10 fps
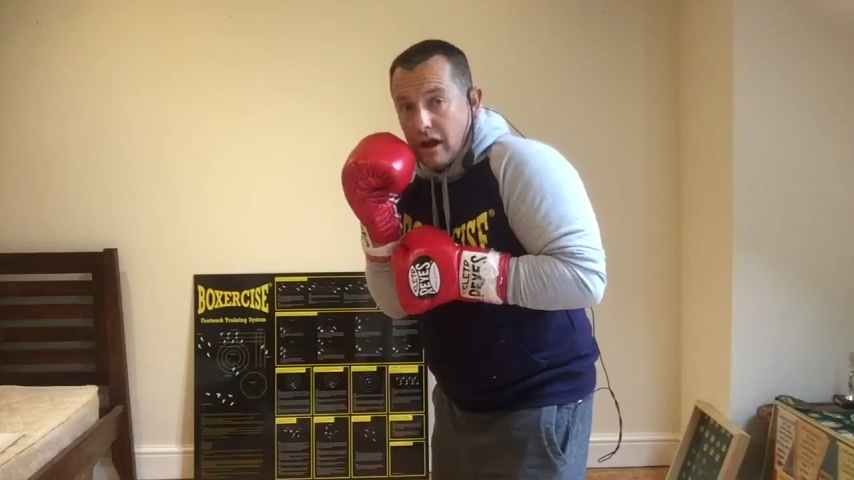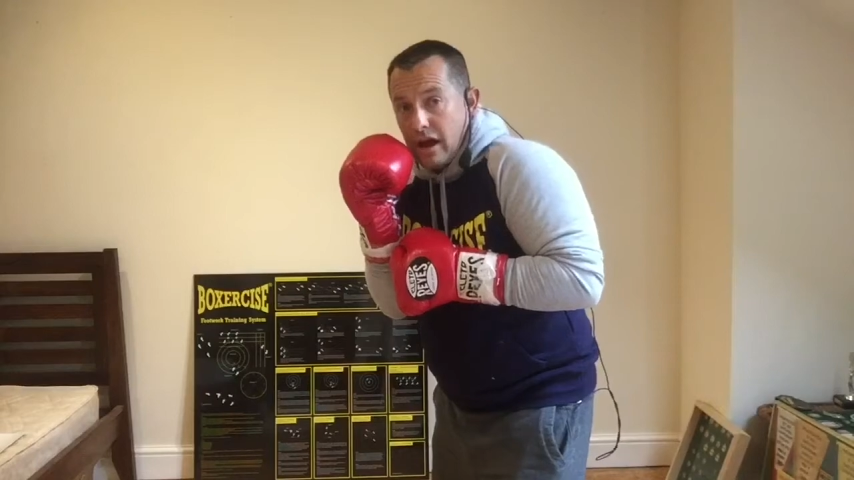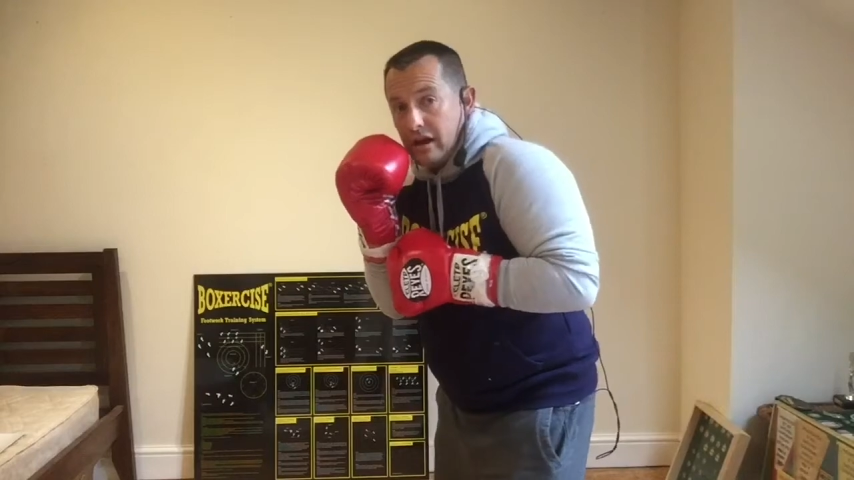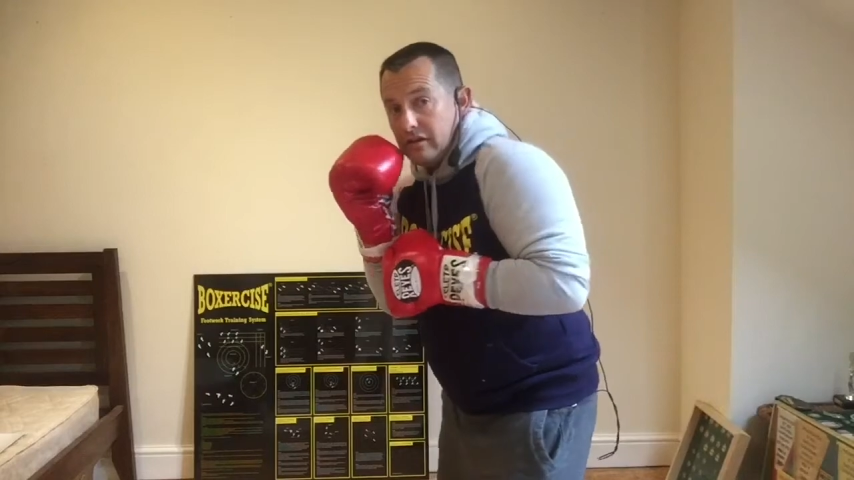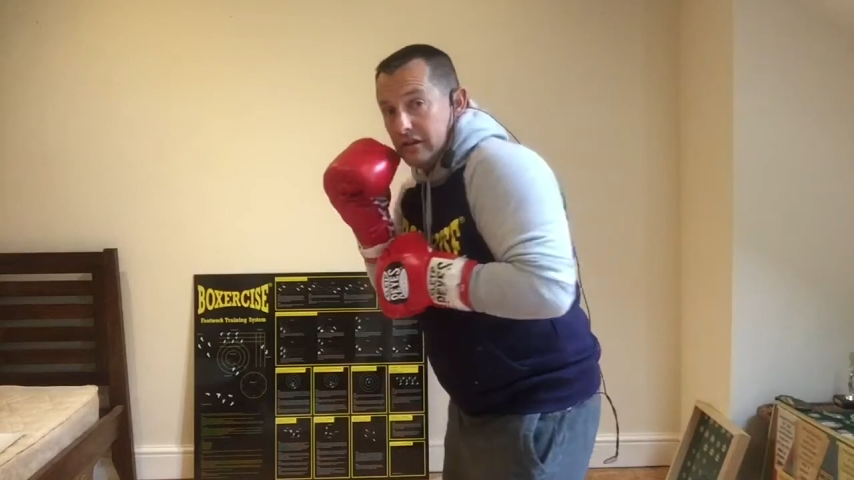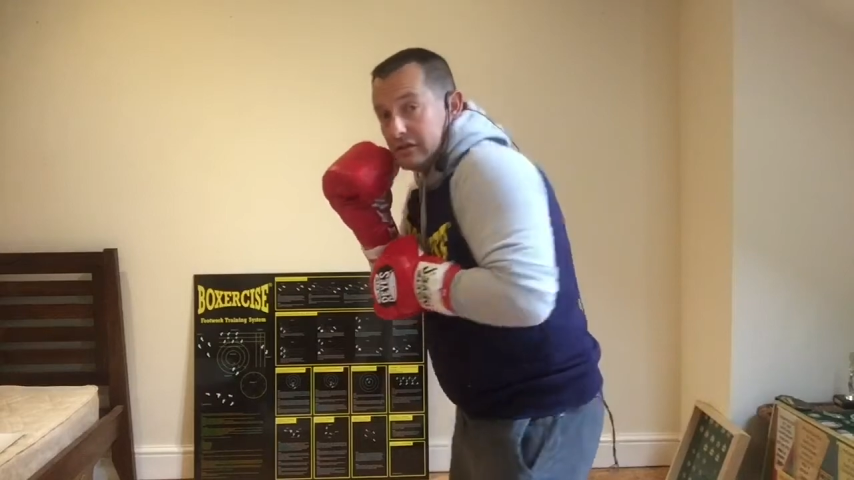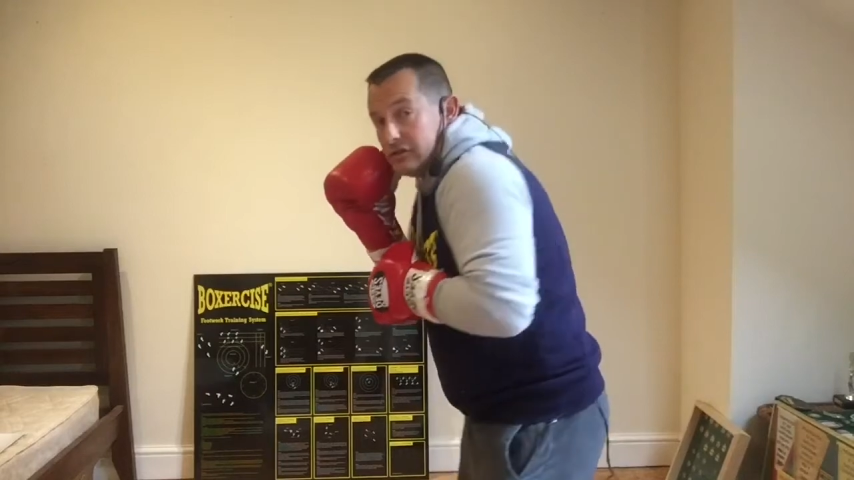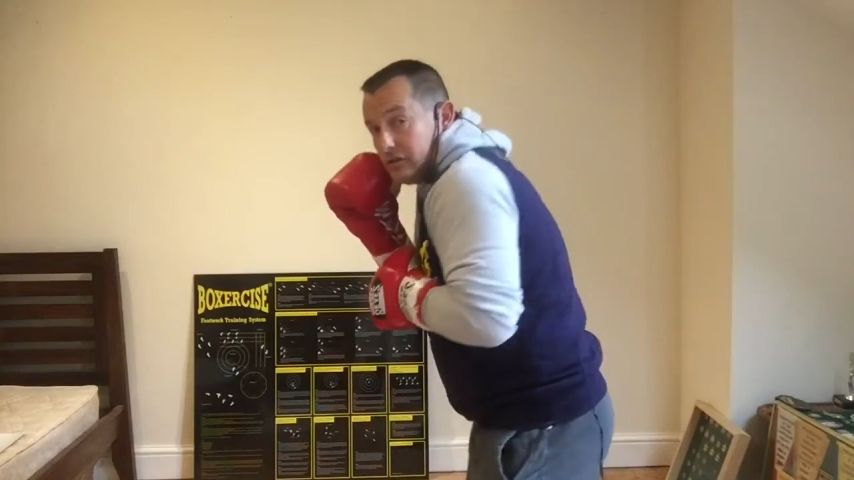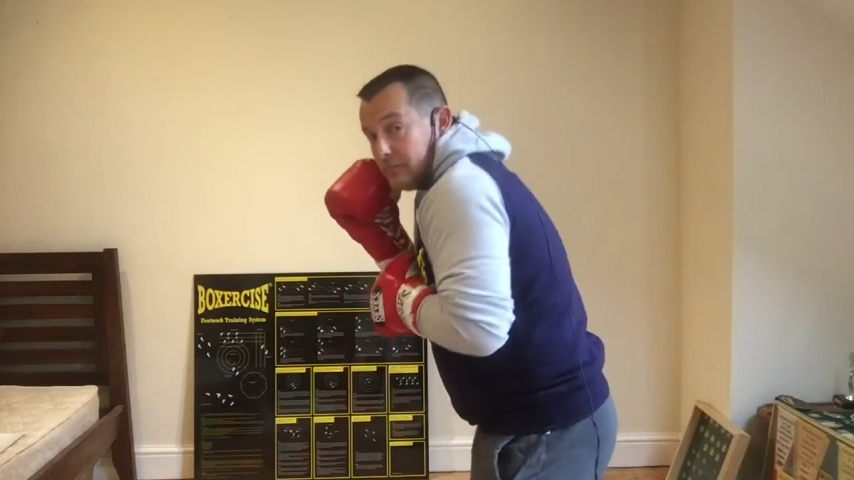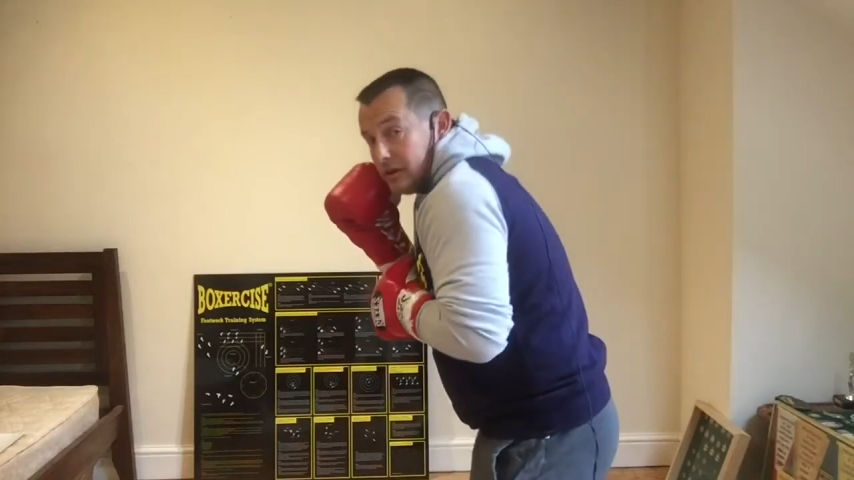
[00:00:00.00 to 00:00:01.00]
I actually
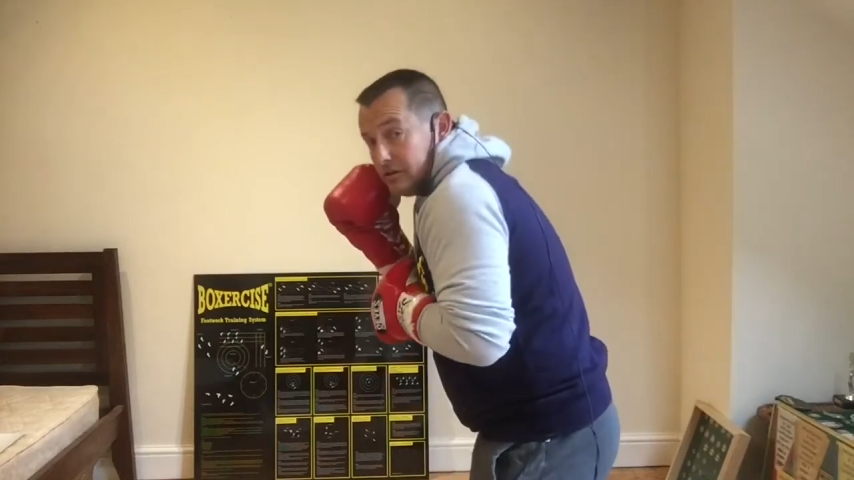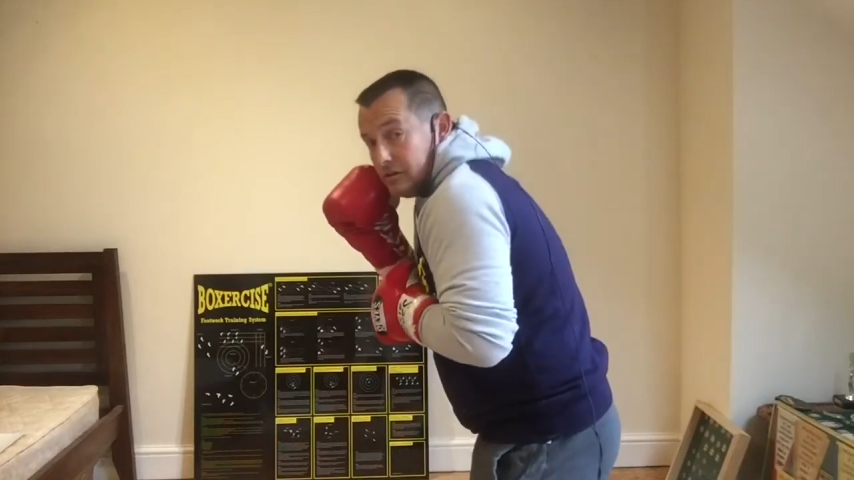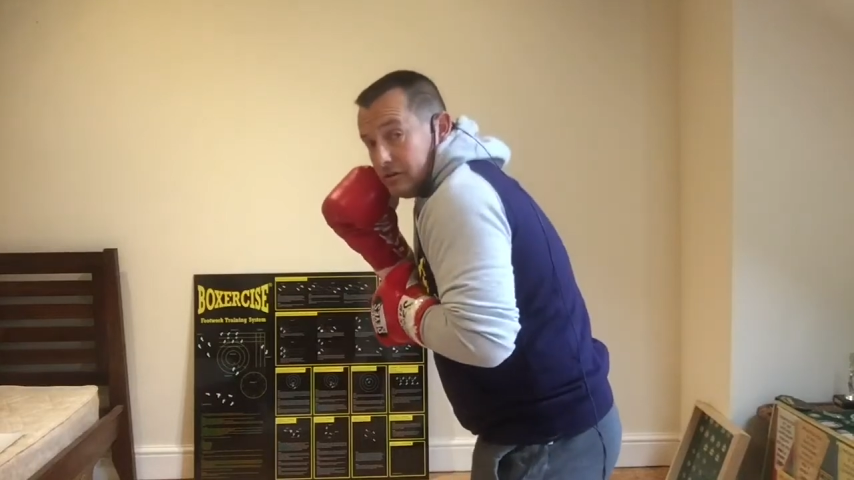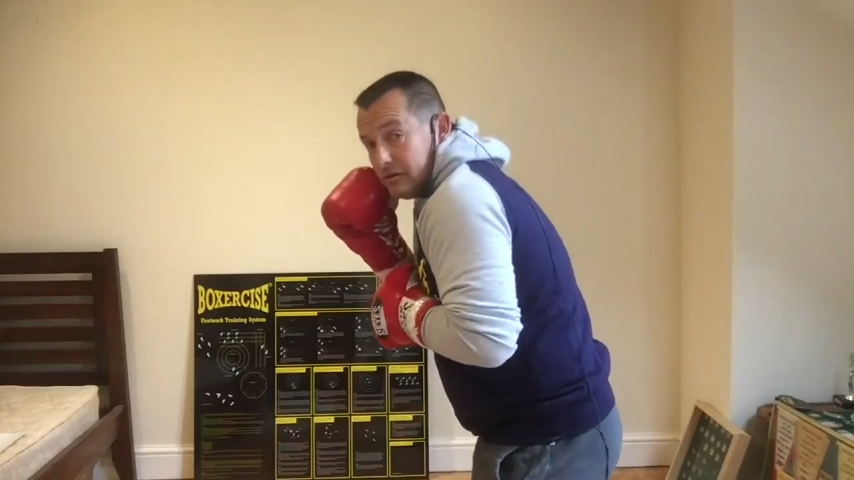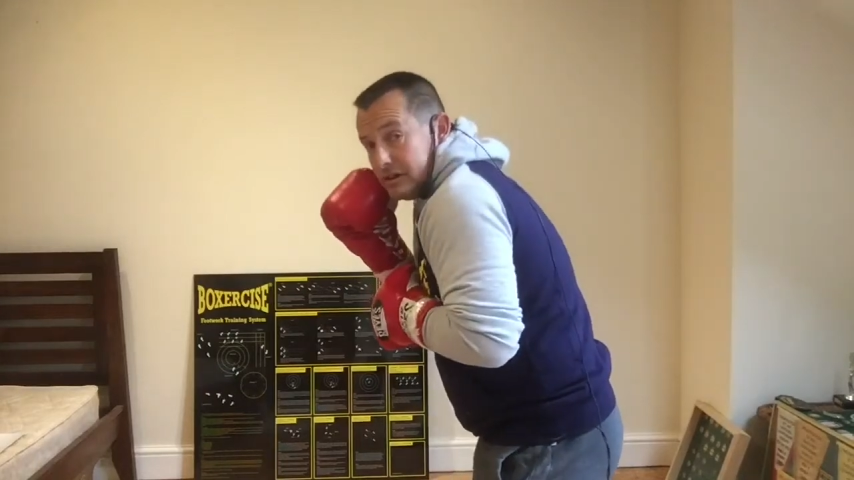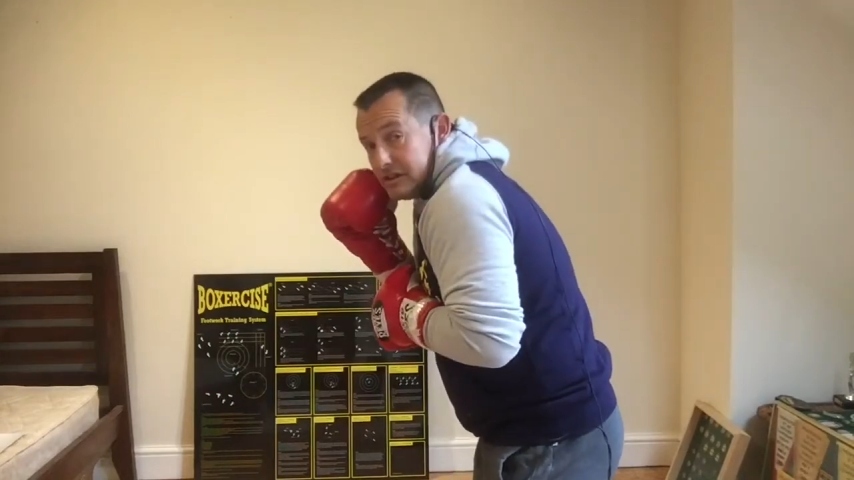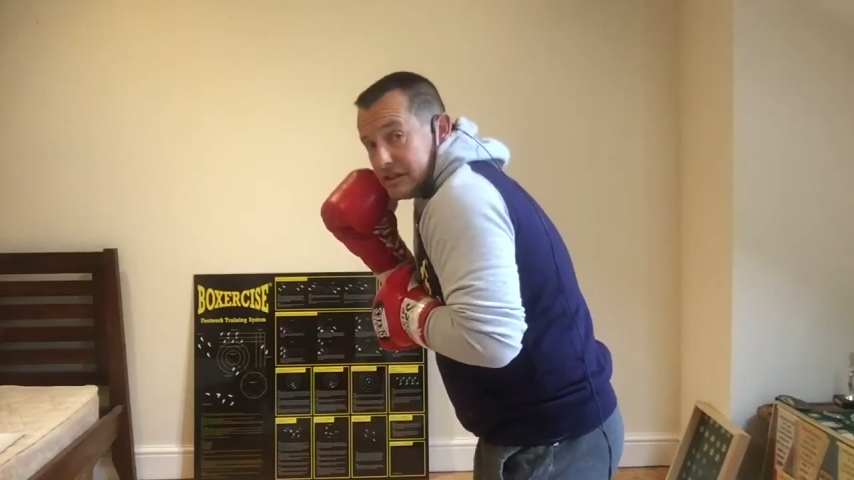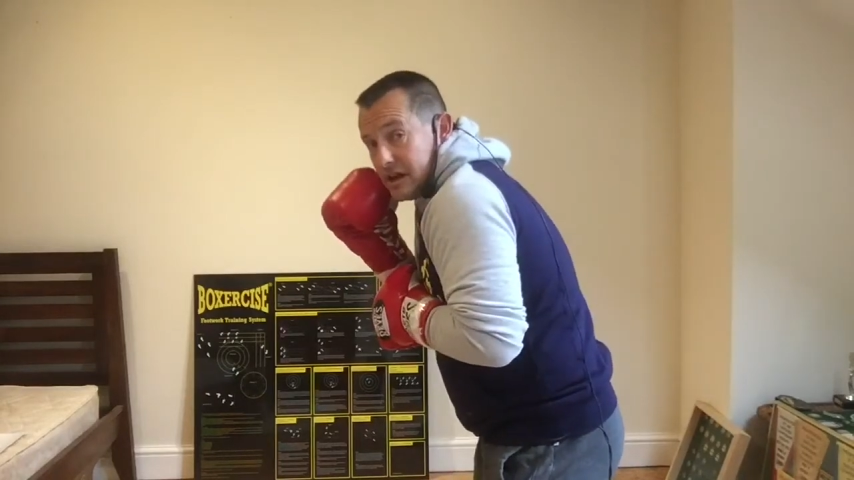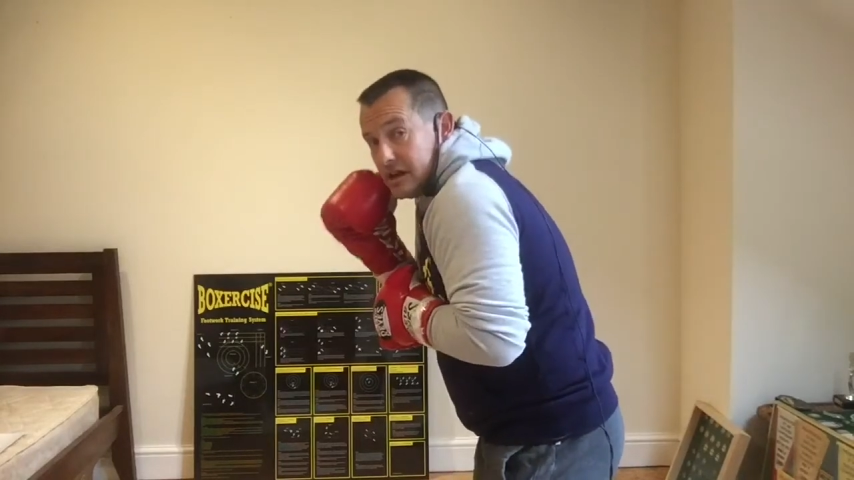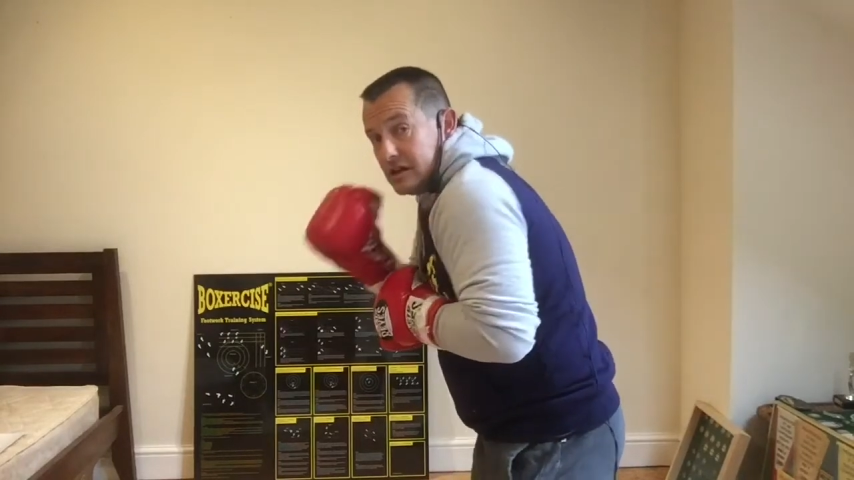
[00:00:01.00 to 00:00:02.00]
turn my shoulder inside,